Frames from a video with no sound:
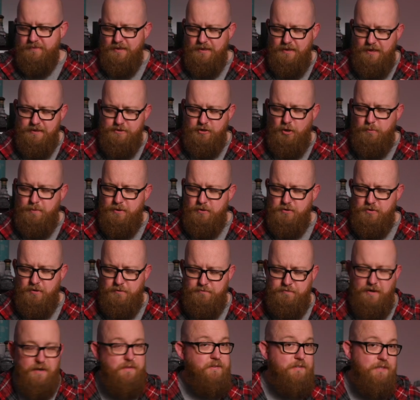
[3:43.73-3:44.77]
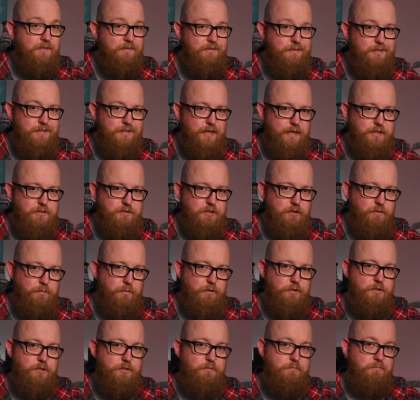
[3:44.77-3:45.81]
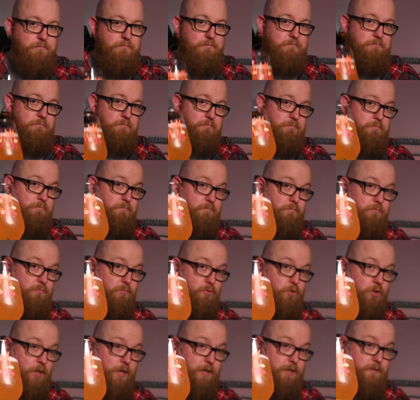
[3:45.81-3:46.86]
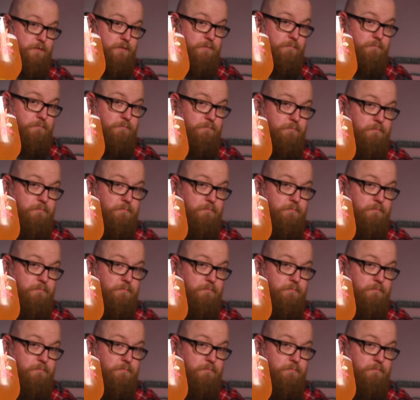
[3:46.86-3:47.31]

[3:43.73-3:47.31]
let's hope it doesn't affect the taste too much. Cheers.